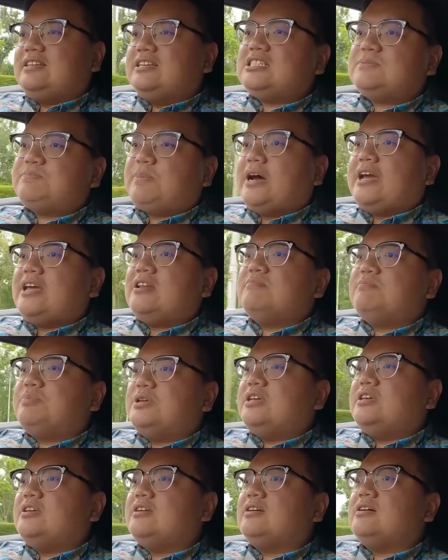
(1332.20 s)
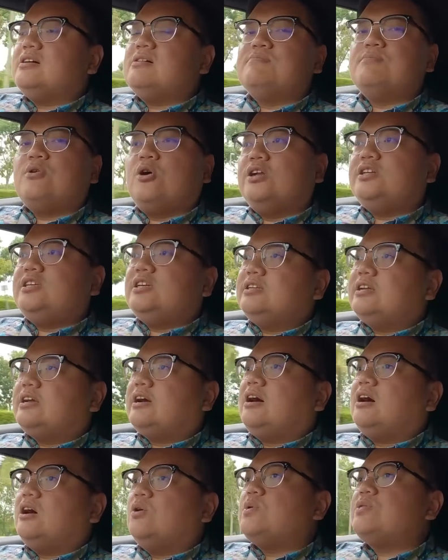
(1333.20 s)
despite being a modern
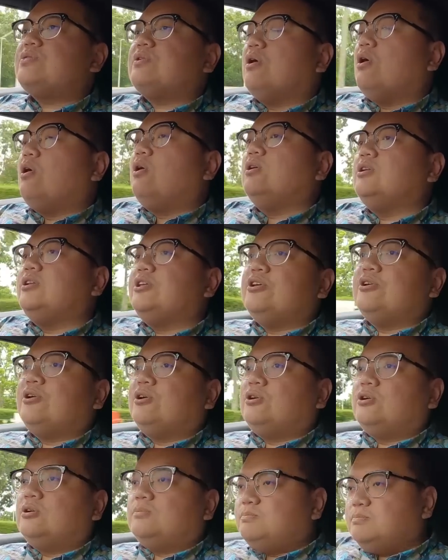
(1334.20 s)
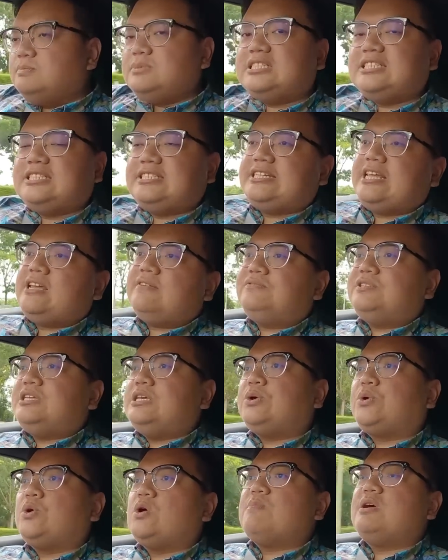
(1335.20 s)
car with all your safety
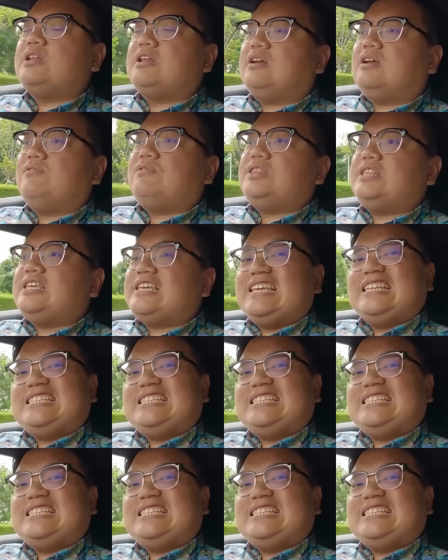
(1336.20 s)
equipment and everything,